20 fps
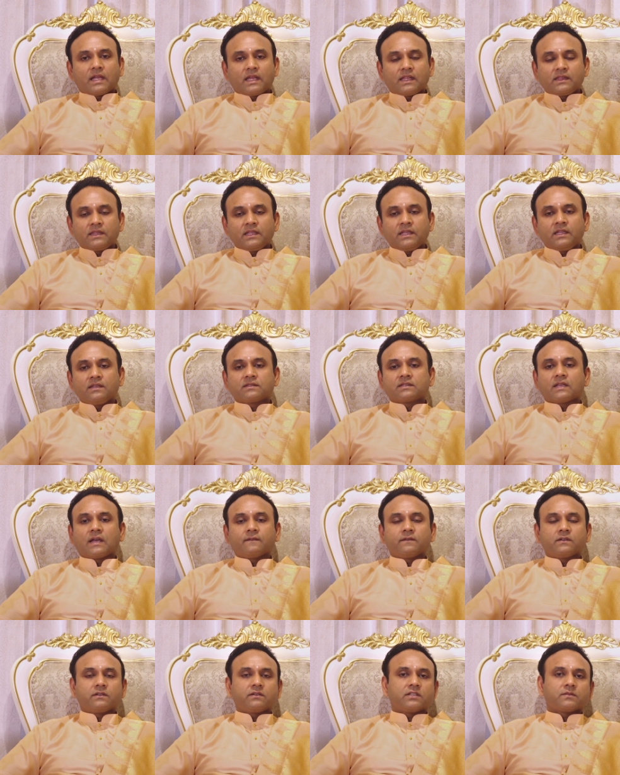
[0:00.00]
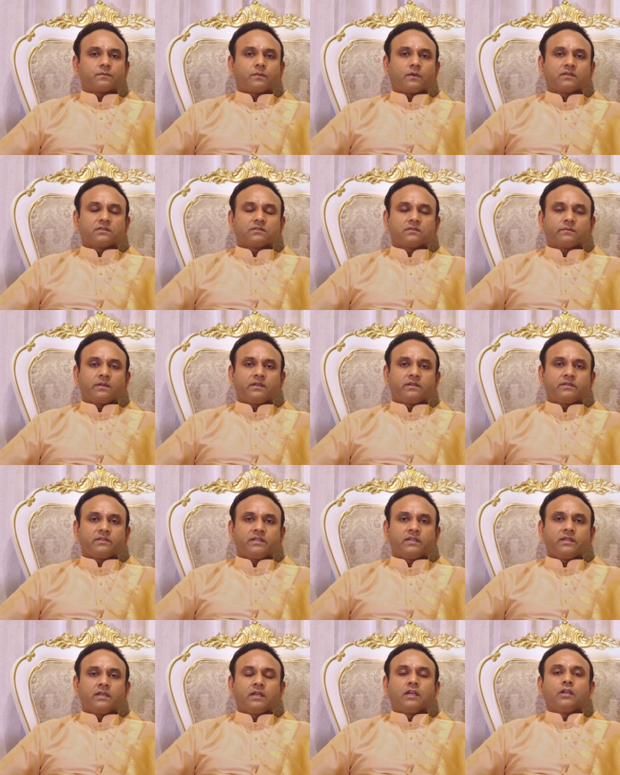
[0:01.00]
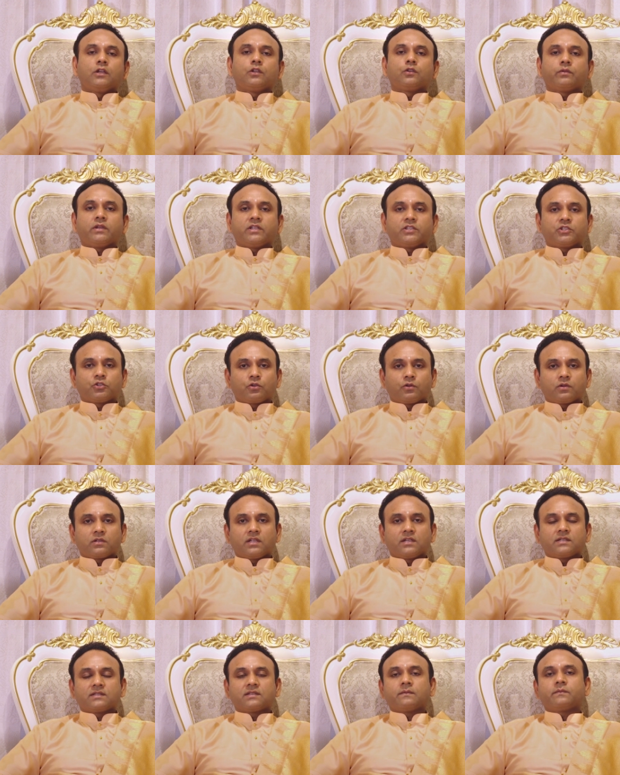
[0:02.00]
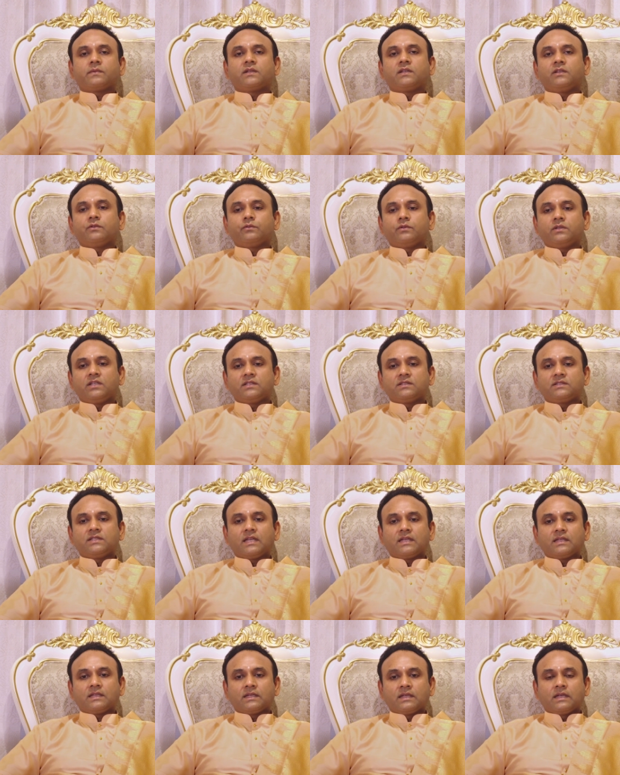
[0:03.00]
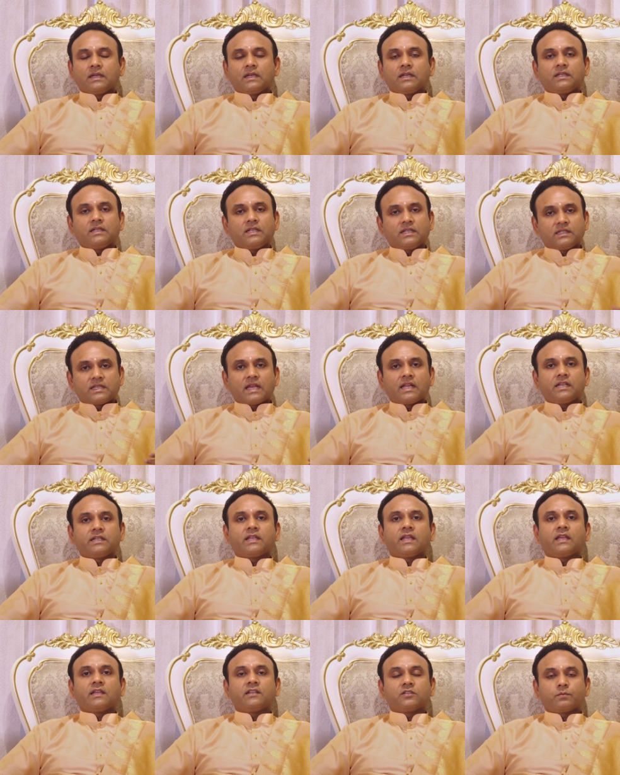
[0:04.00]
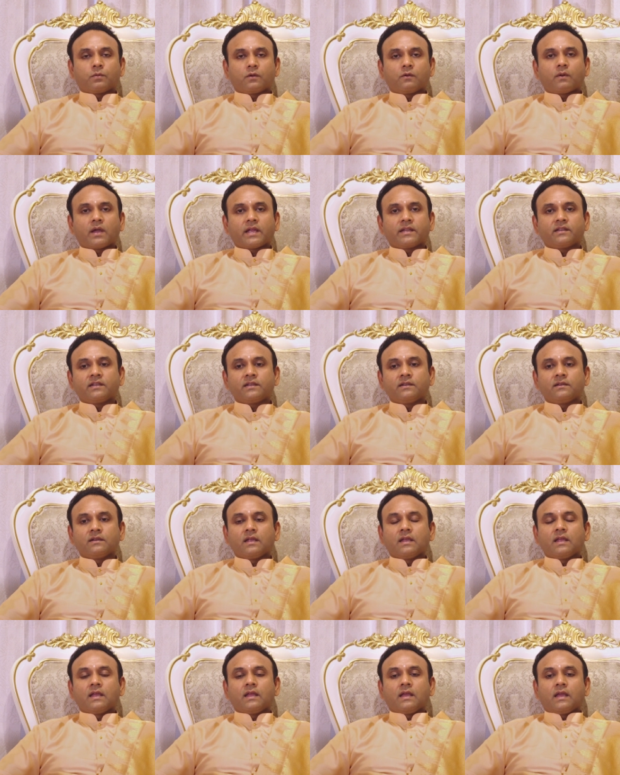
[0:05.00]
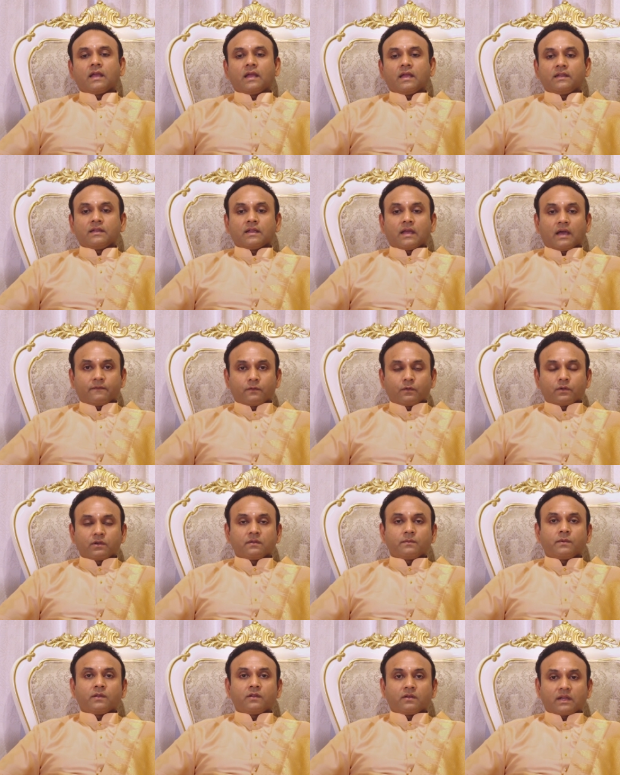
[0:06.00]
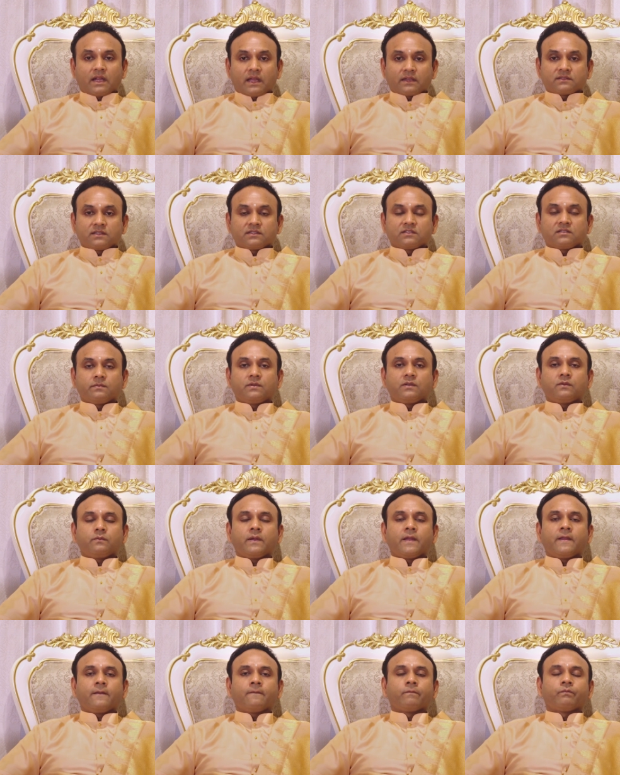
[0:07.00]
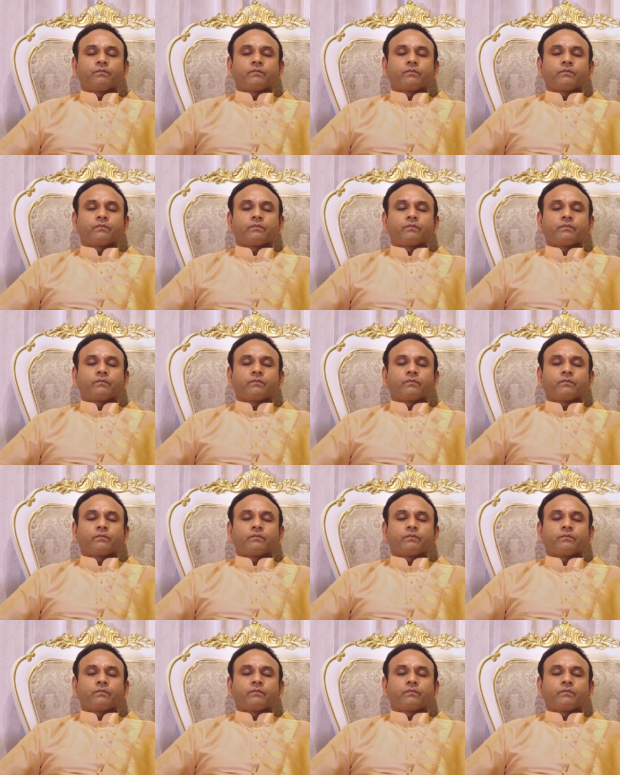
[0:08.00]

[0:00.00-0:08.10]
healthy, it's our responsibility to ensure that somebody who needs healthcare is provided in affordable or accessible way.